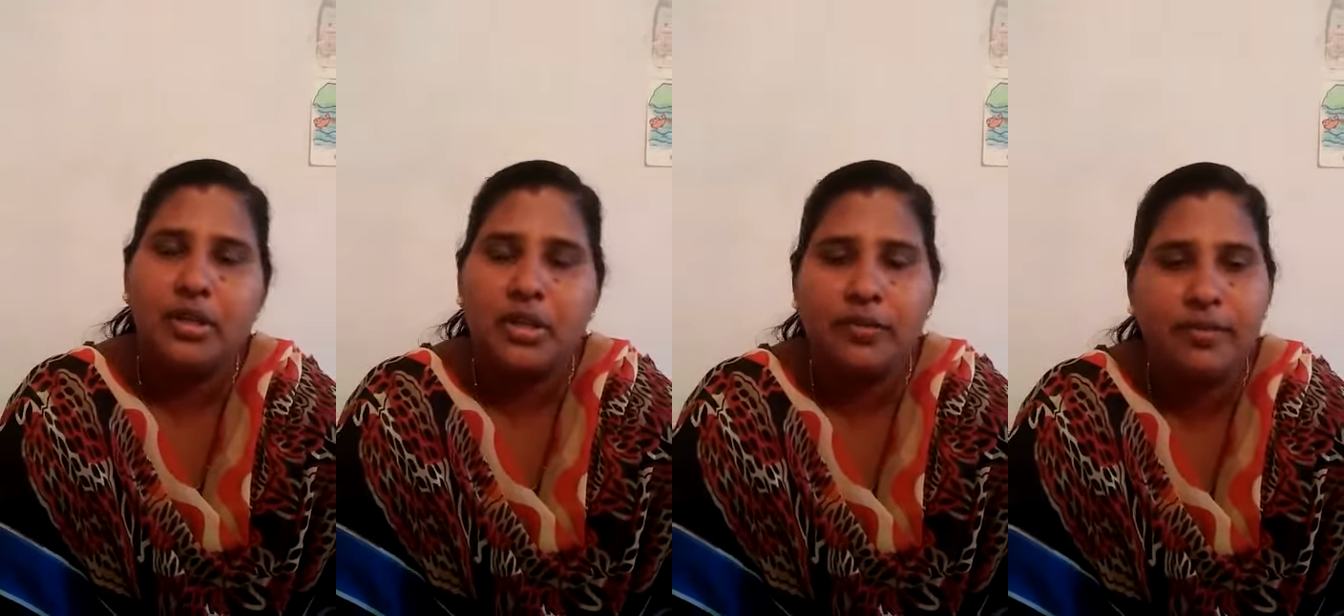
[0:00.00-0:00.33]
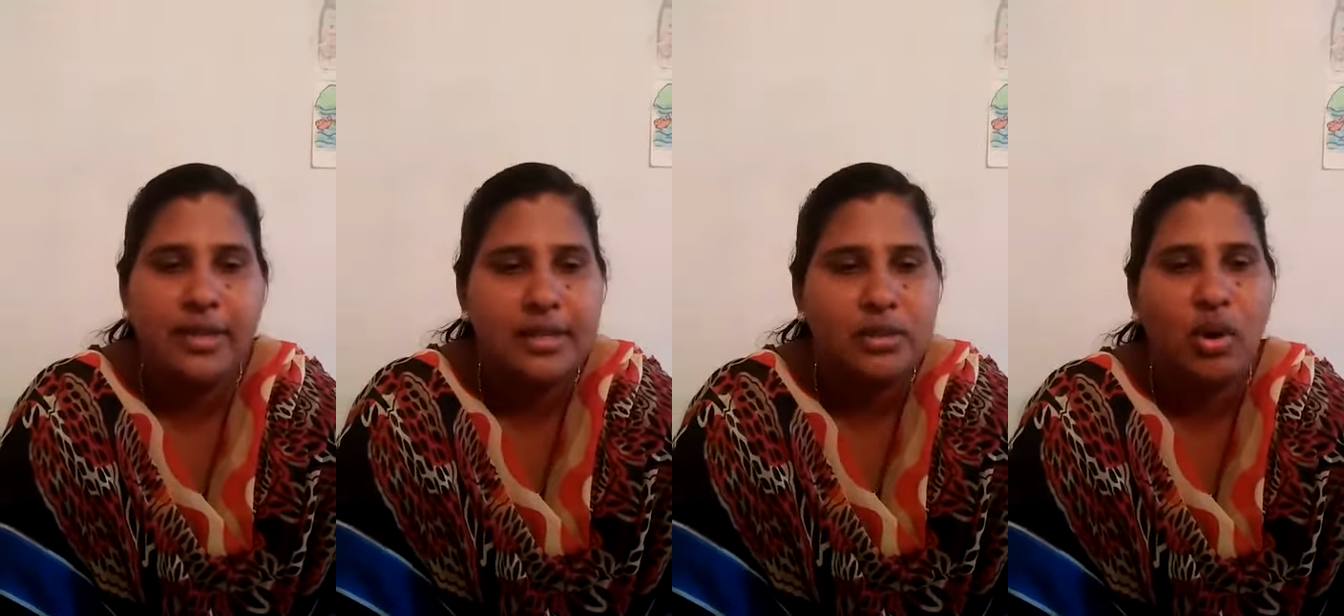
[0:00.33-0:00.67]
of
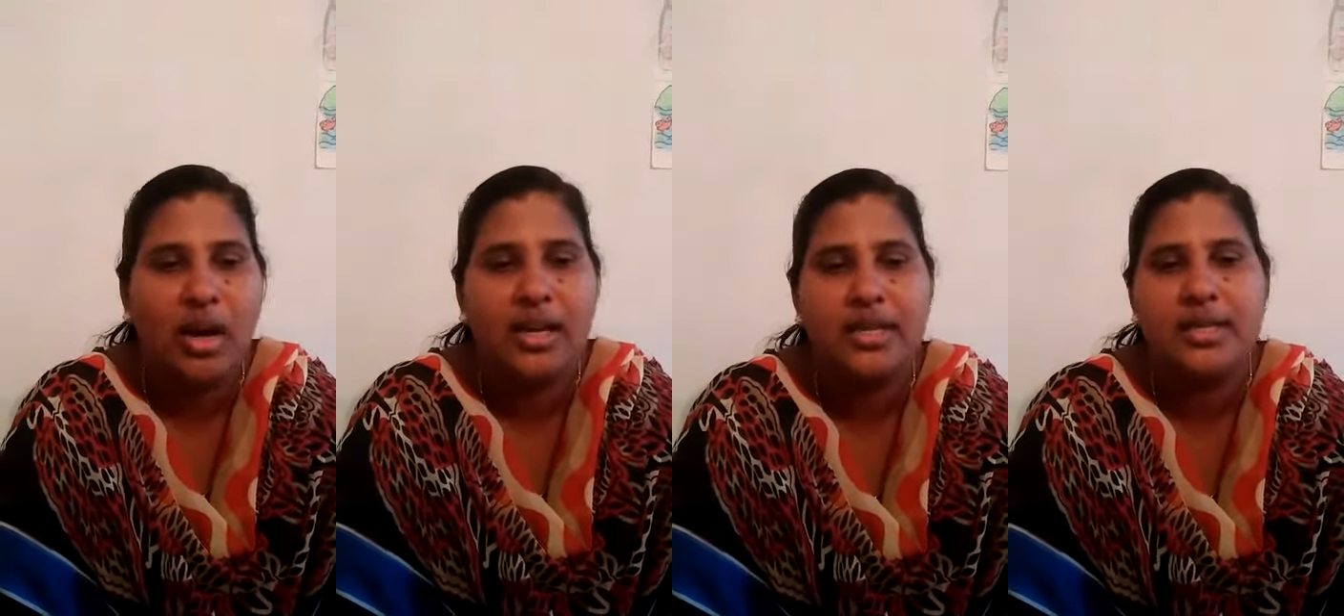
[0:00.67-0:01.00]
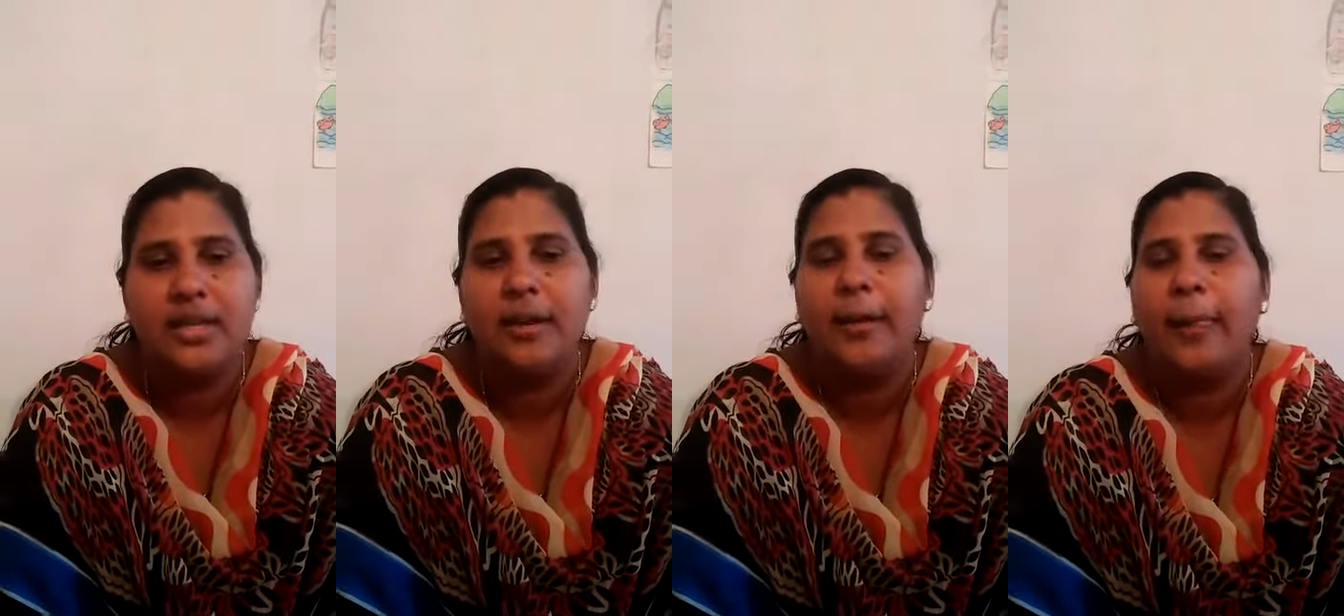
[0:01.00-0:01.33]
this
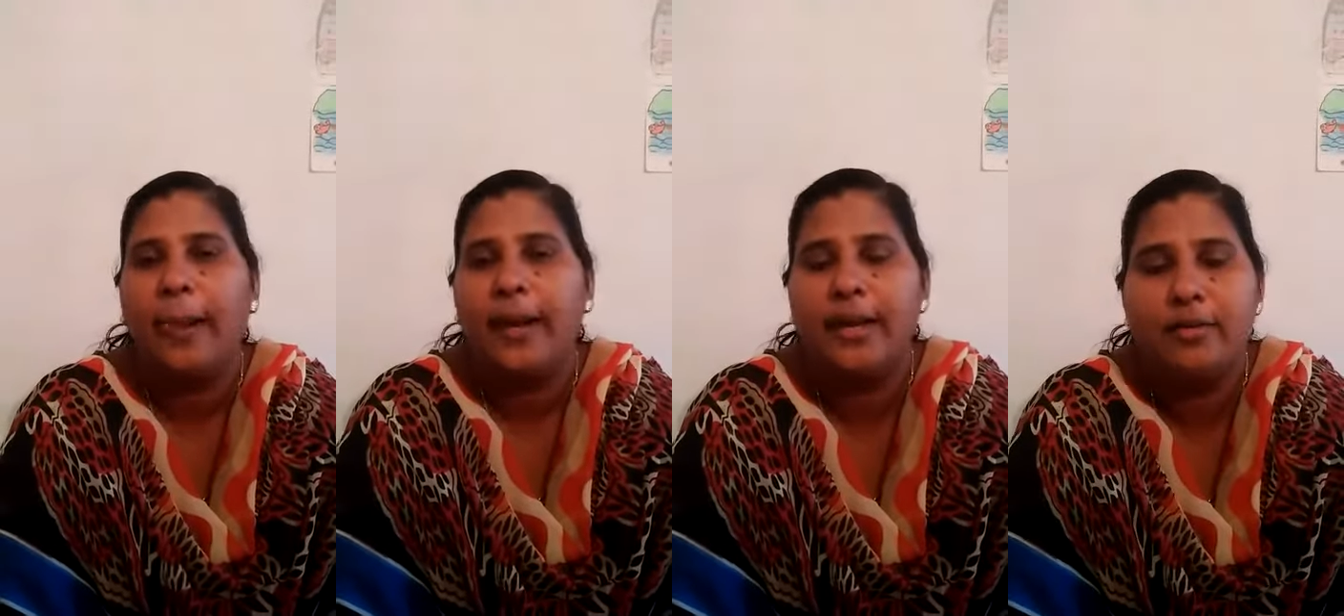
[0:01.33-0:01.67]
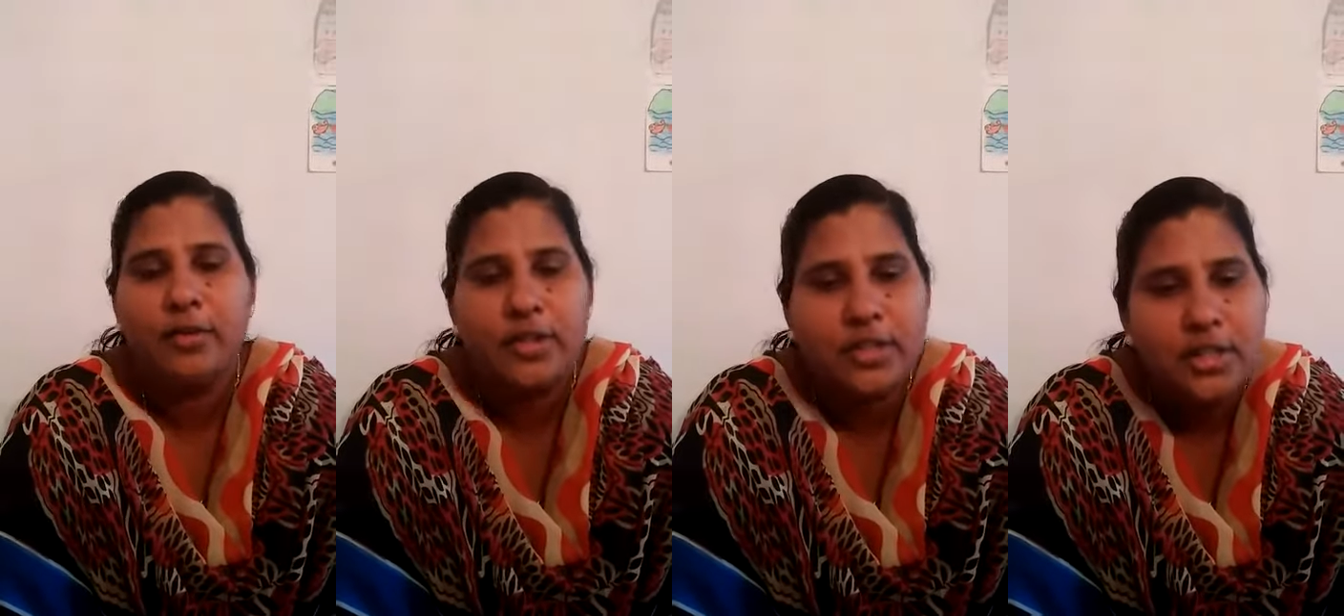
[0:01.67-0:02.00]
quality, he
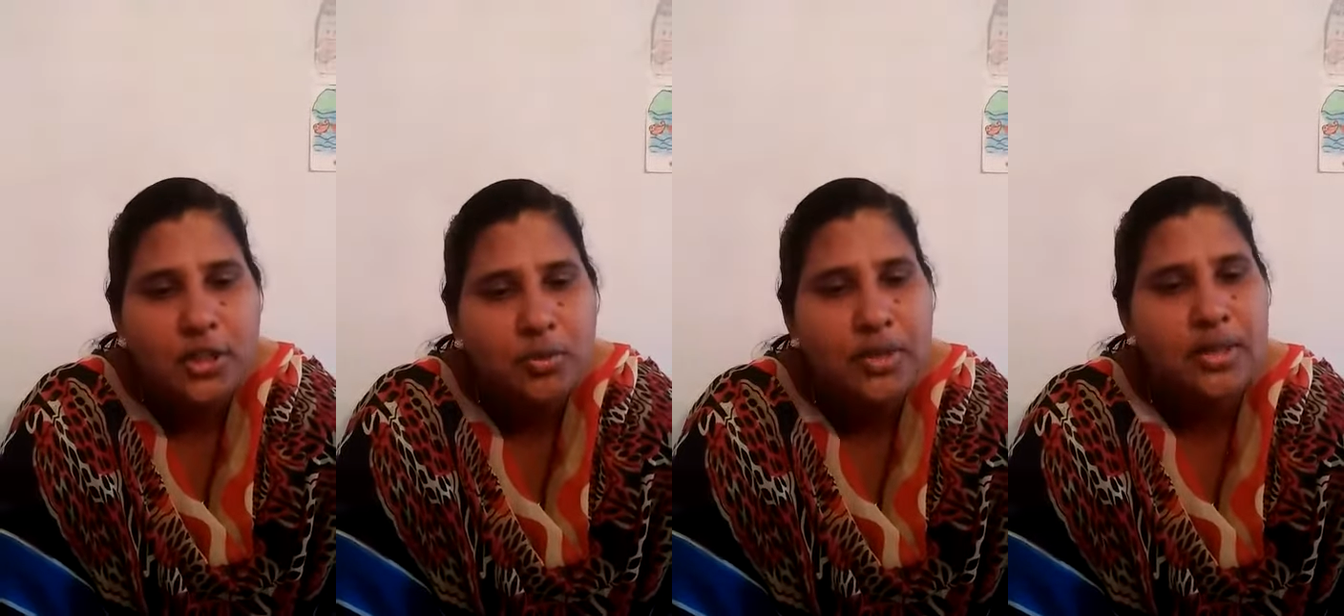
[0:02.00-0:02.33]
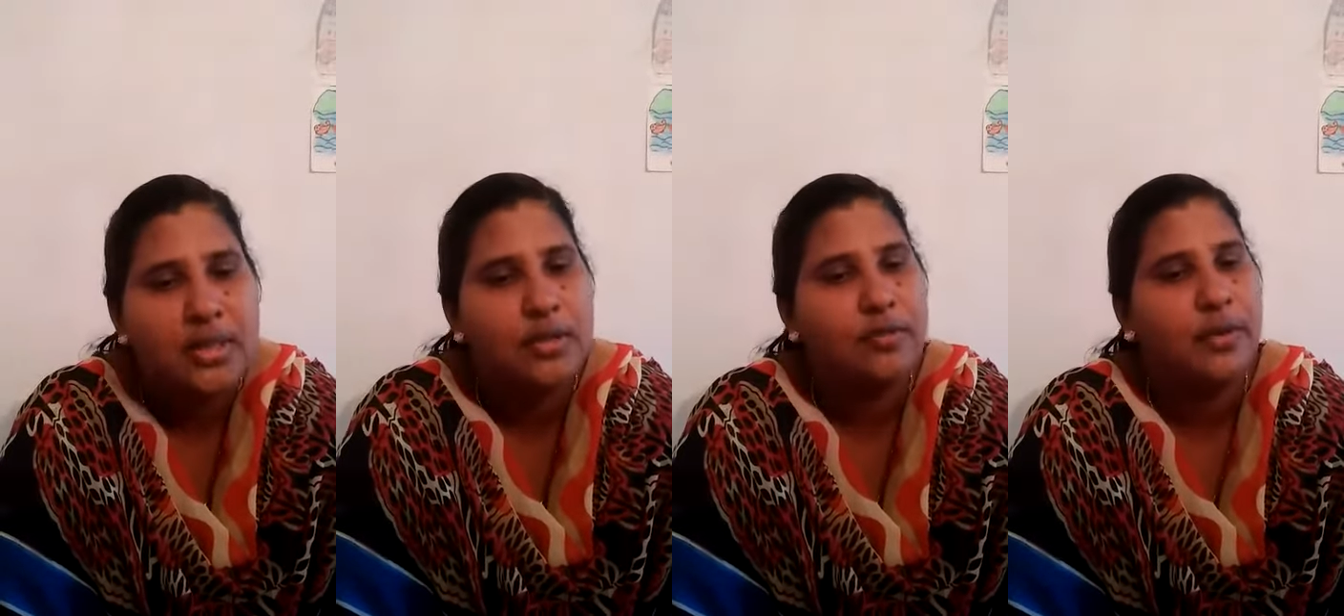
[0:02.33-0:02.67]
was dismissed
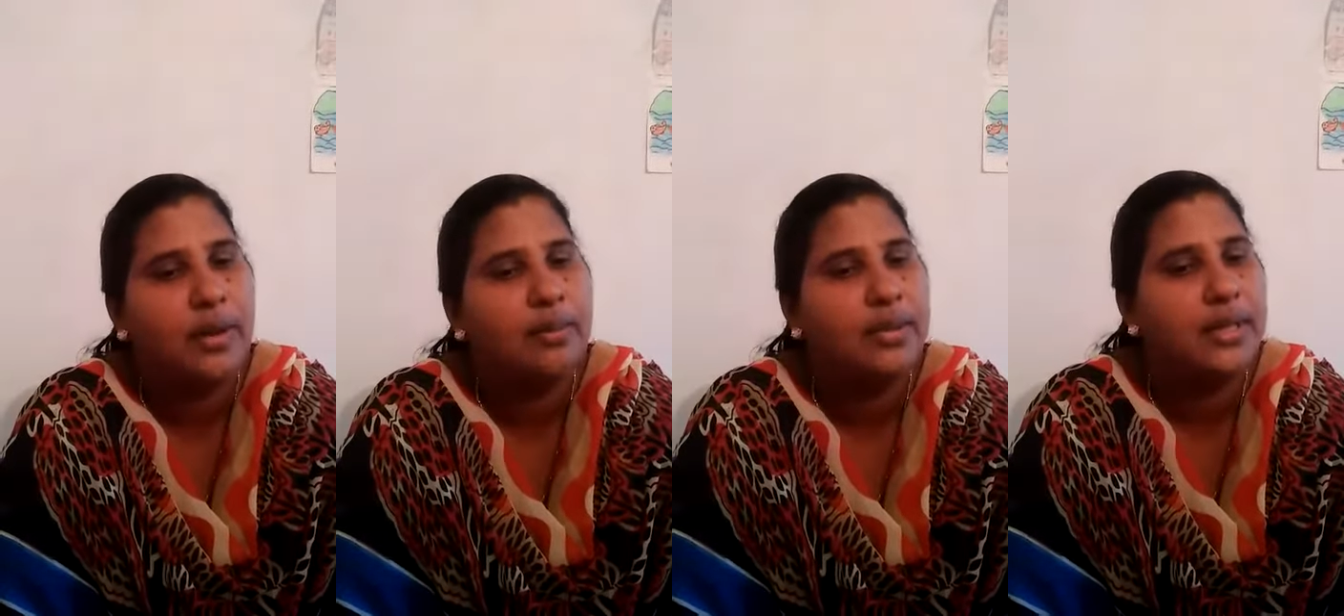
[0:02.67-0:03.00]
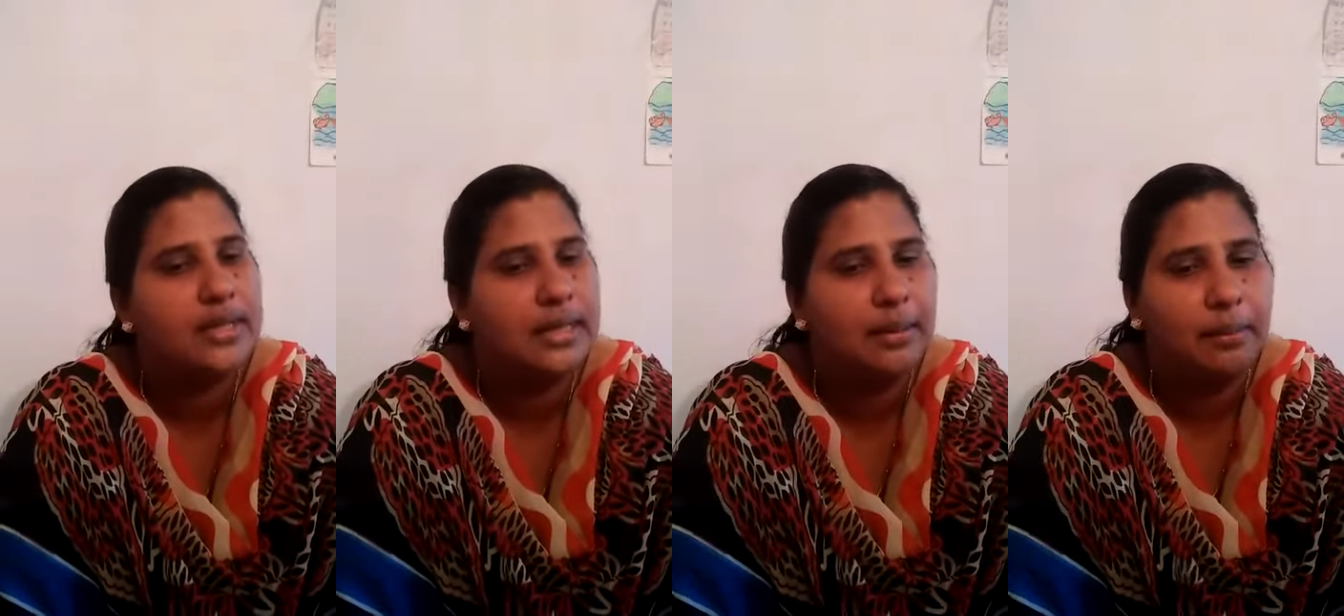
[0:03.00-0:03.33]
from the
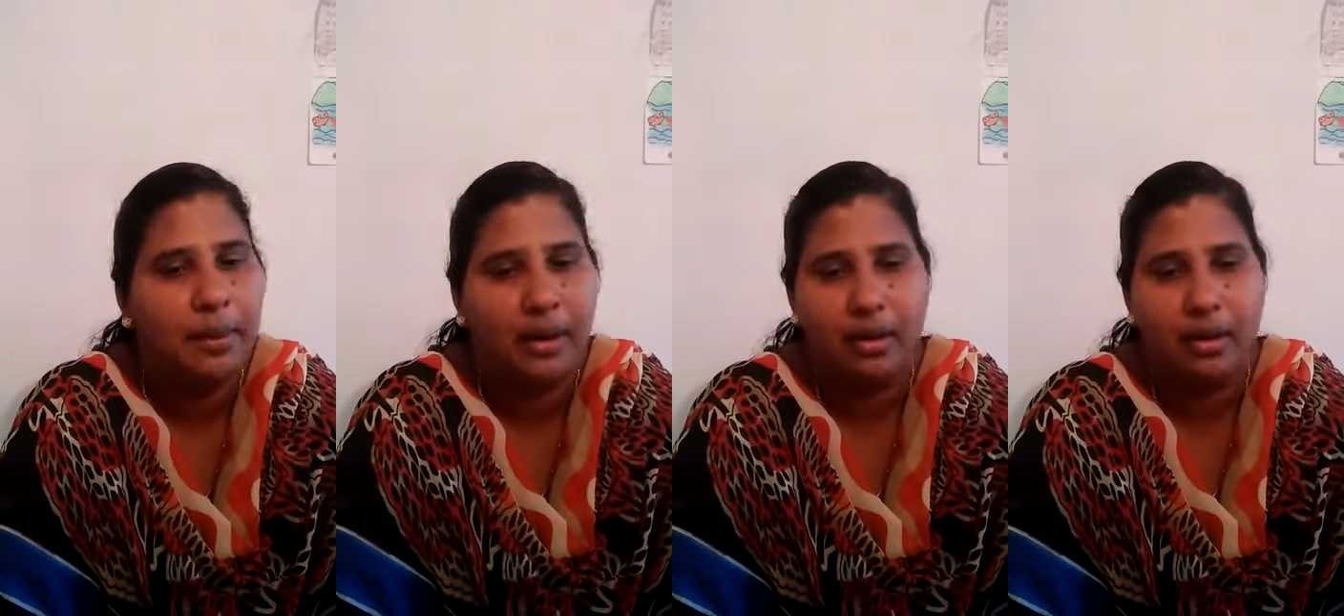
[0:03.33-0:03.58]
temple.